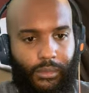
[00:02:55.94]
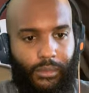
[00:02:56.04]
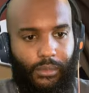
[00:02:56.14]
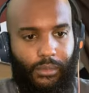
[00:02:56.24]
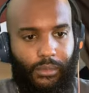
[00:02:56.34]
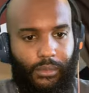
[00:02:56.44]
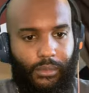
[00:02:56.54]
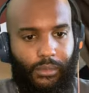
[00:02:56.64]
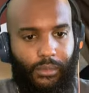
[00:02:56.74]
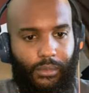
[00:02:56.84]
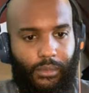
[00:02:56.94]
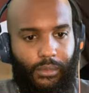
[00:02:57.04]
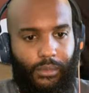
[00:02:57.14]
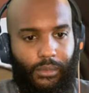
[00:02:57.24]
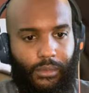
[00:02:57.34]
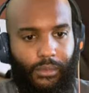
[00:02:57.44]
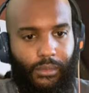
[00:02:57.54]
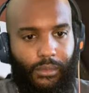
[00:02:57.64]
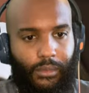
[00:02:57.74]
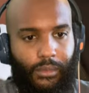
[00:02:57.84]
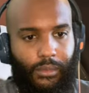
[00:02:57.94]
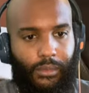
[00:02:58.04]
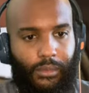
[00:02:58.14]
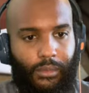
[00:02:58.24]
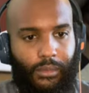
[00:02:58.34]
No words are spoken by the person on screen.